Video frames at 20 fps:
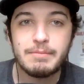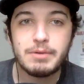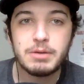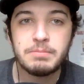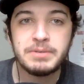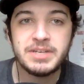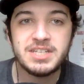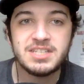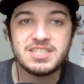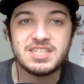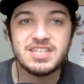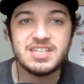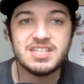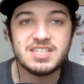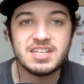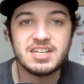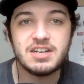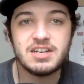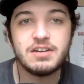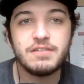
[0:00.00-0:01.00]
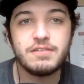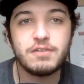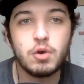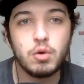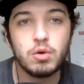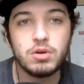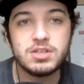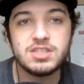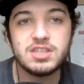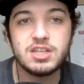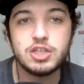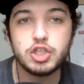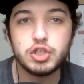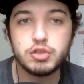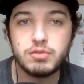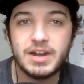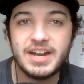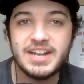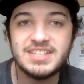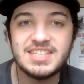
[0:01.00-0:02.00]
MLB season. And of course, the
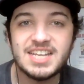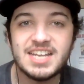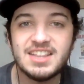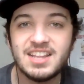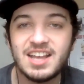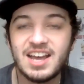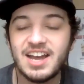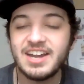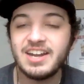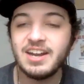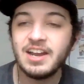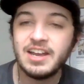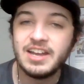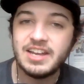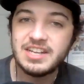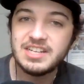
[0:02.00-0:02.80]
trade deadline